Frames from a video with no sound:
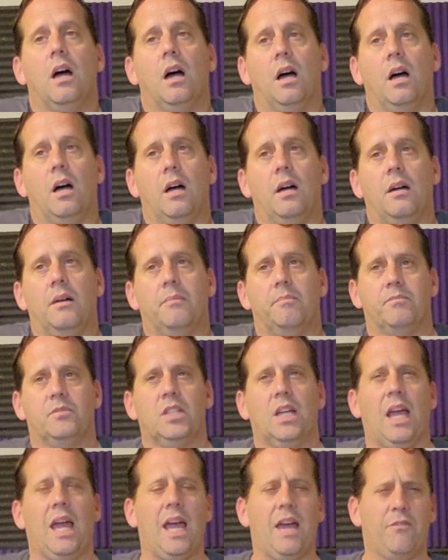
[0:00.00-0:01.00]
to
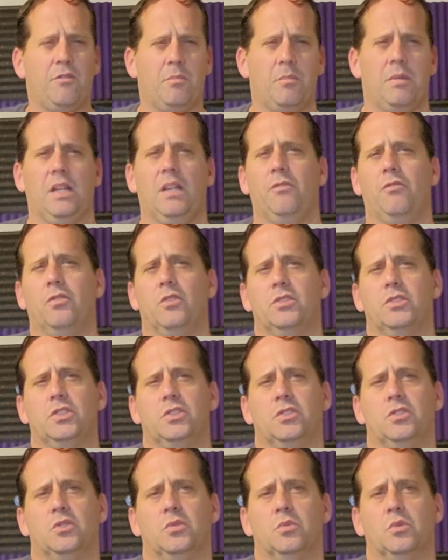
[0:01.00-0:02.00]
have a mini fridge
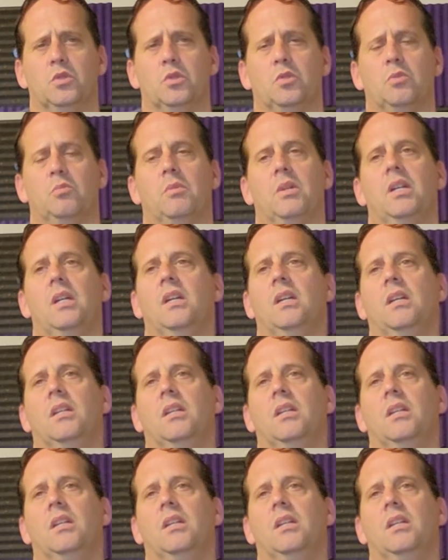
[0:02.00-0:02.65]
in your room.